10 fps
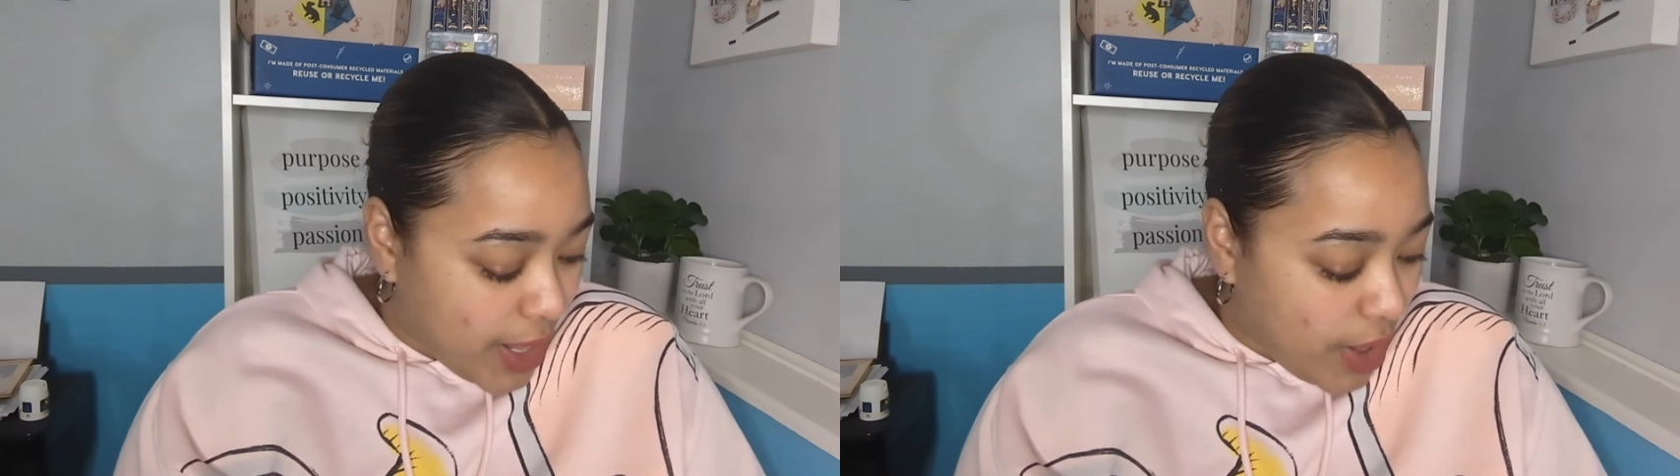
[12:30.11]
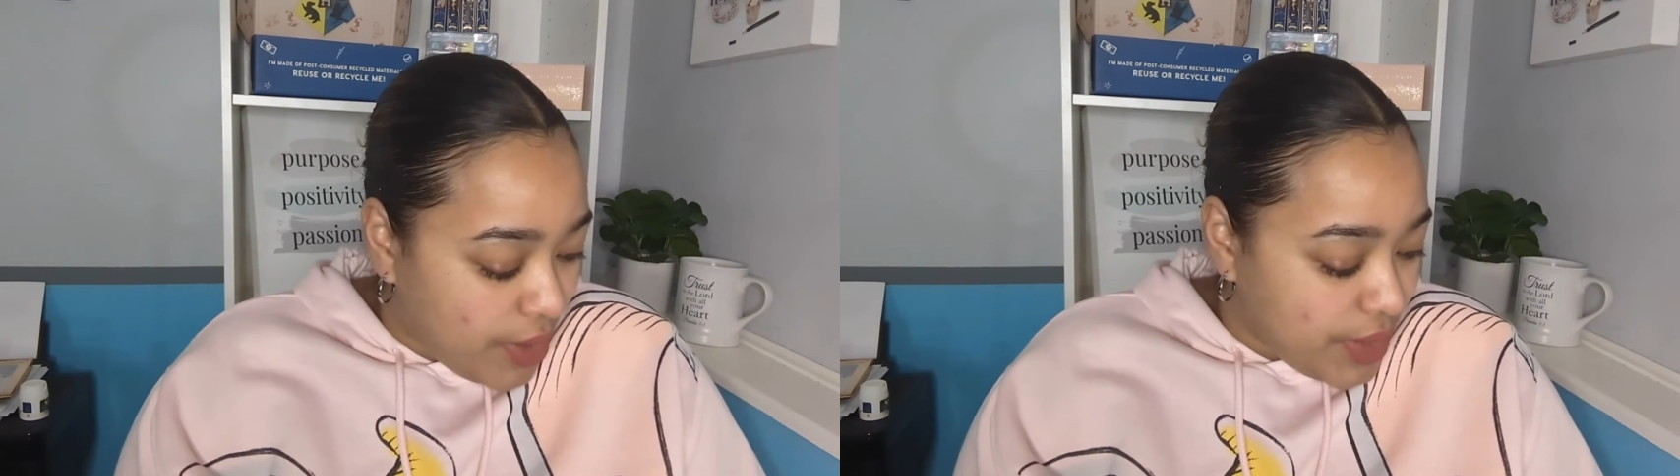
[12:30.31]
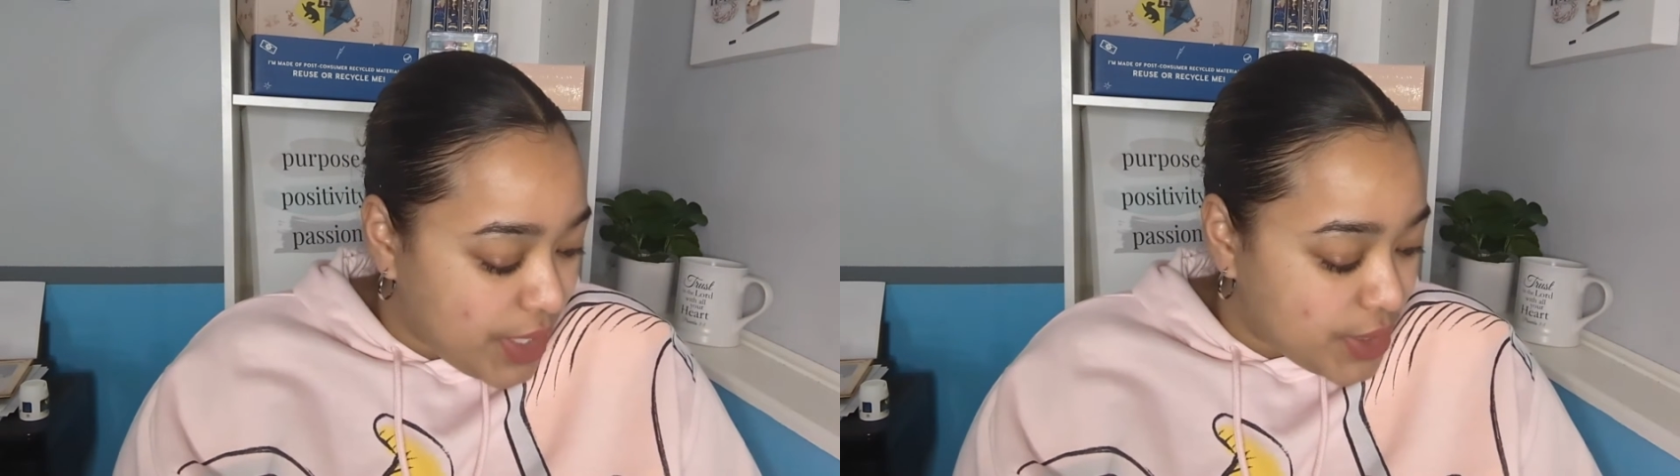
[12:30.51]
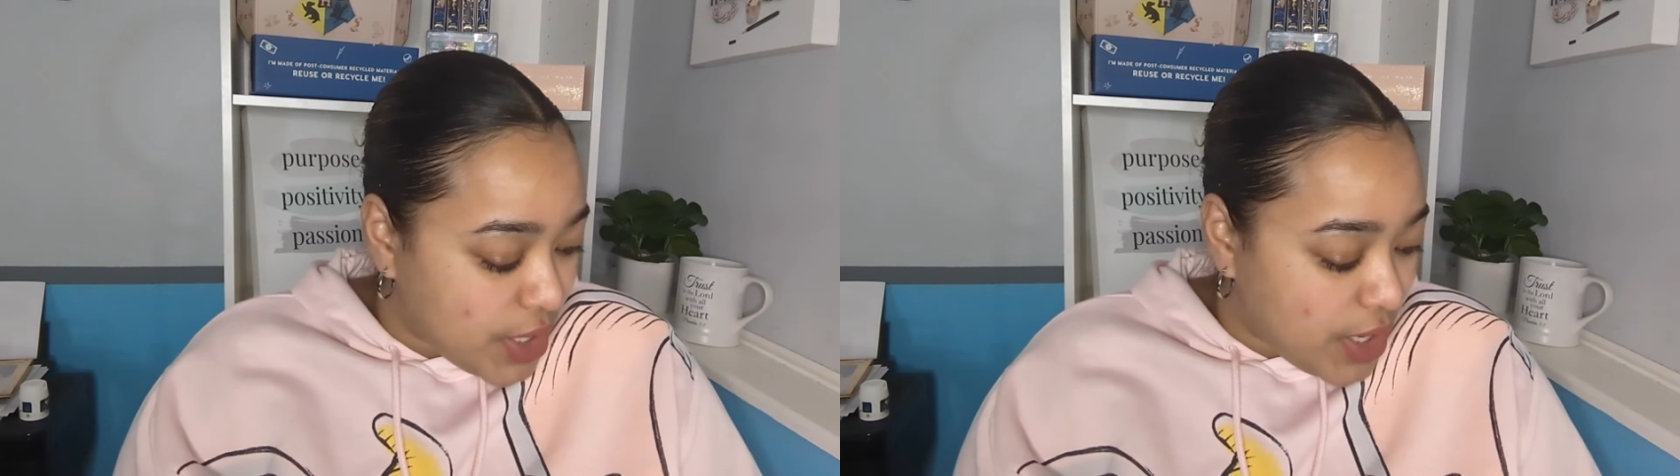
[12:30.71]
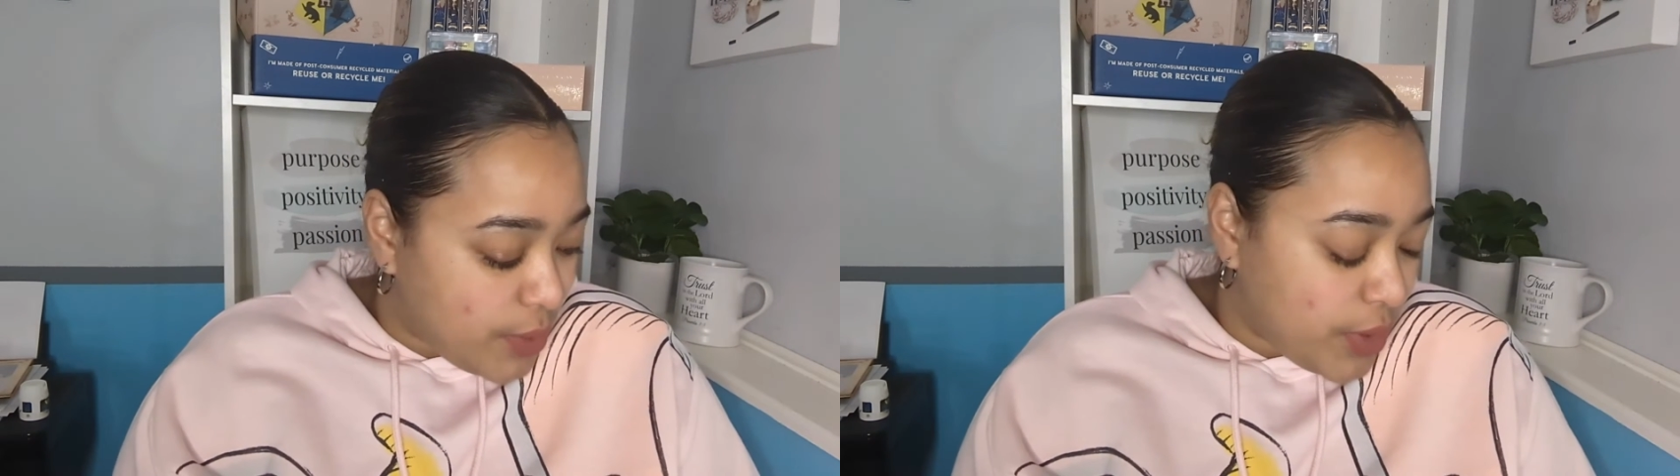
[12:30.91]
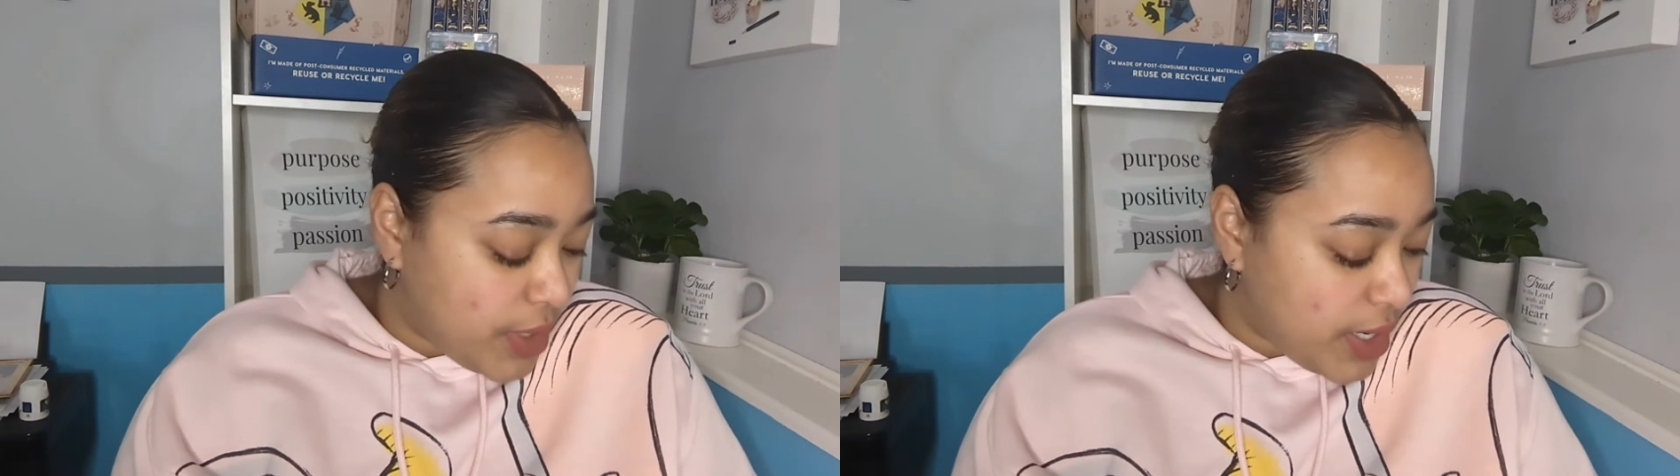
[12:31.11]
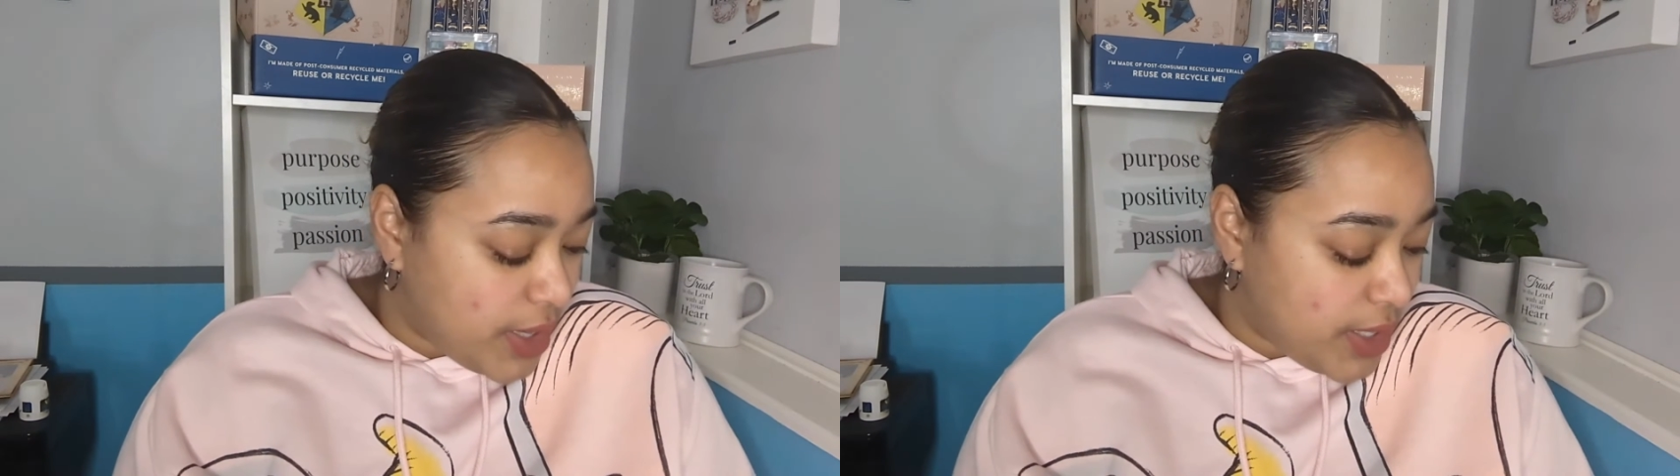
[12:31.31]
All of these are, well, none of